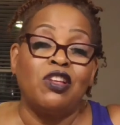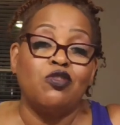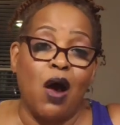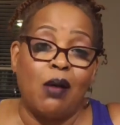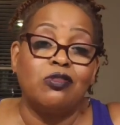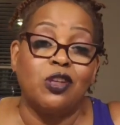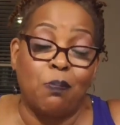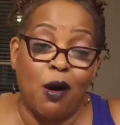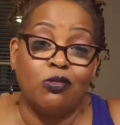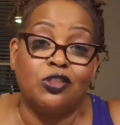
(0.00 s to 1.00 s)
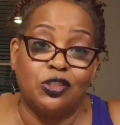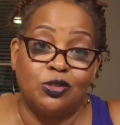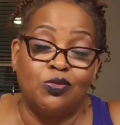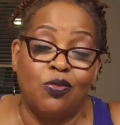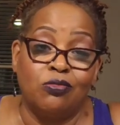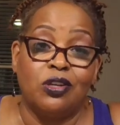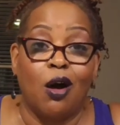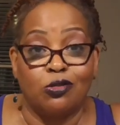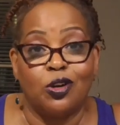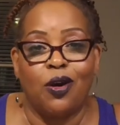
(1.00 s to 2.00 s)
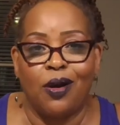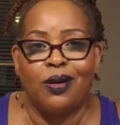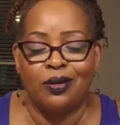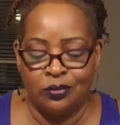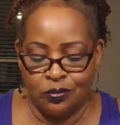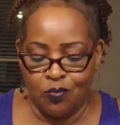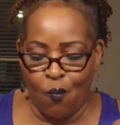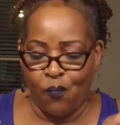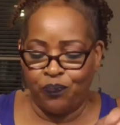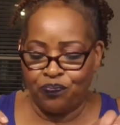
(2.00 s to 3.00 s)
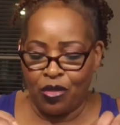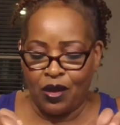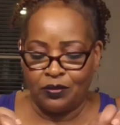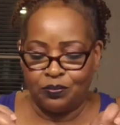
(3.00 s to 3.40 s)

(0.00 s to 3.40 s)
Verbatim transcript: So I was supposed to talk to her. Mm-hmm.